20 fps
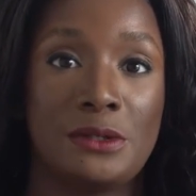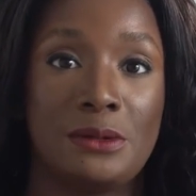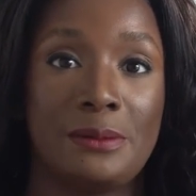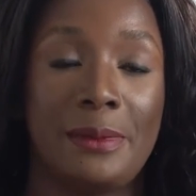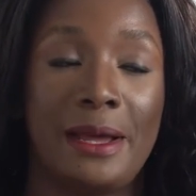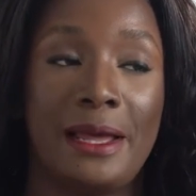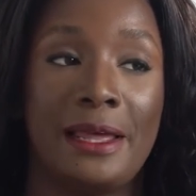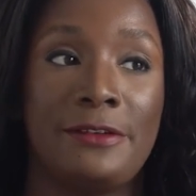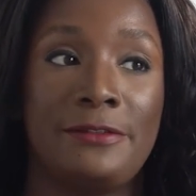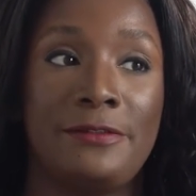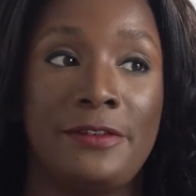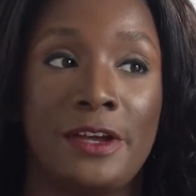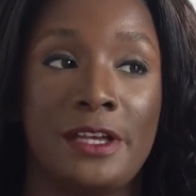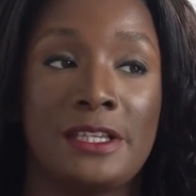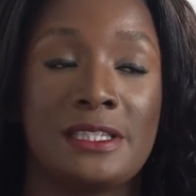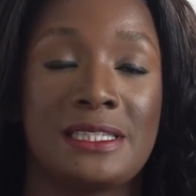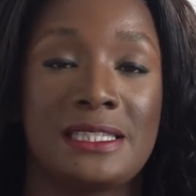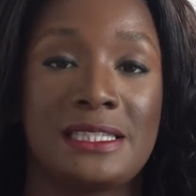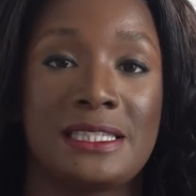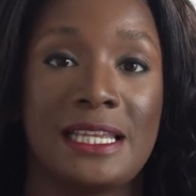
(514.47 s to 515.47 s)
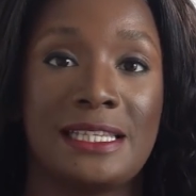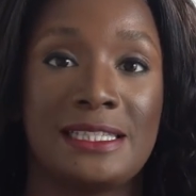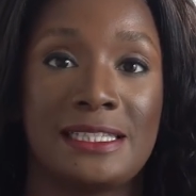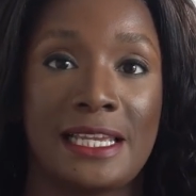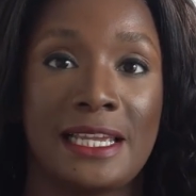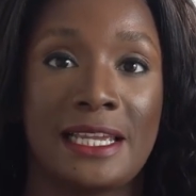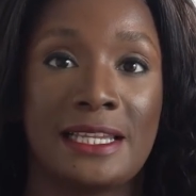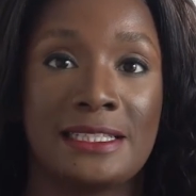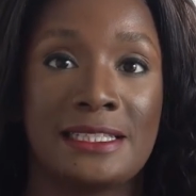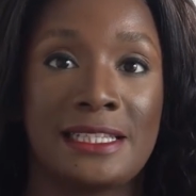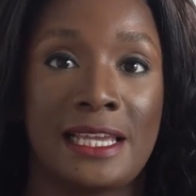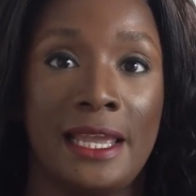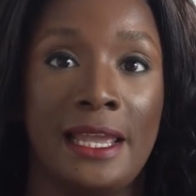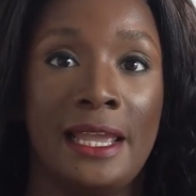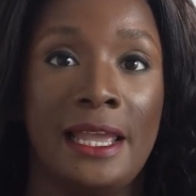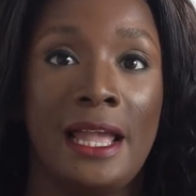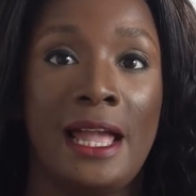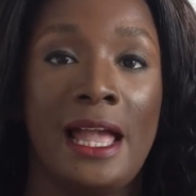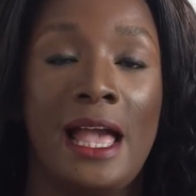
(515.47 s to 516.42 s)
on my first and second day.